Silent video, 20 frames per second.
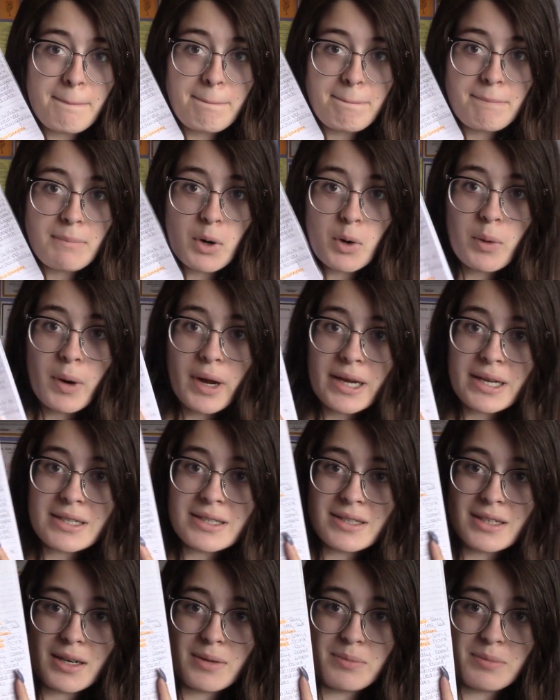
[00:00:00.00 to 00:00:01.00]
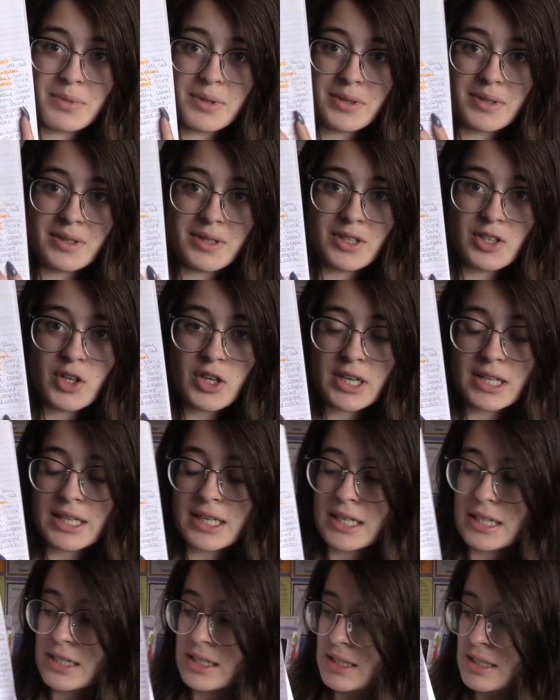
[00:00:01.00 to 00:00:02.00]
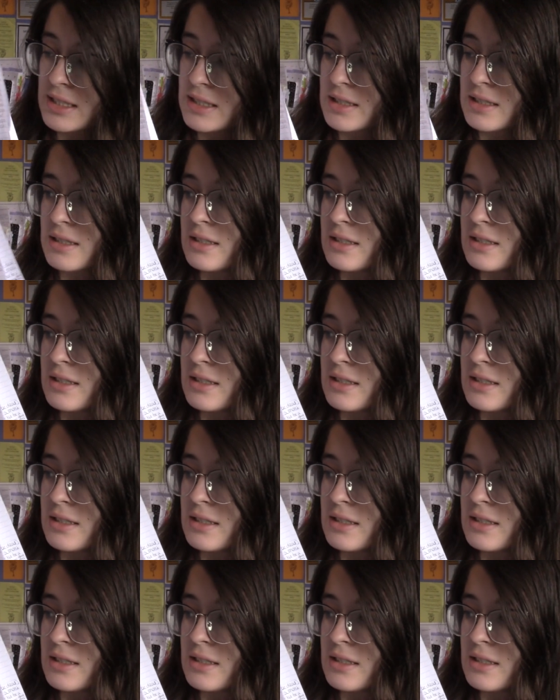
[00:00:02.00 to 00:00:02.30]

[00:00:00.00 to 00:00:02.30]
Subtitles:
brain dump. Look at this.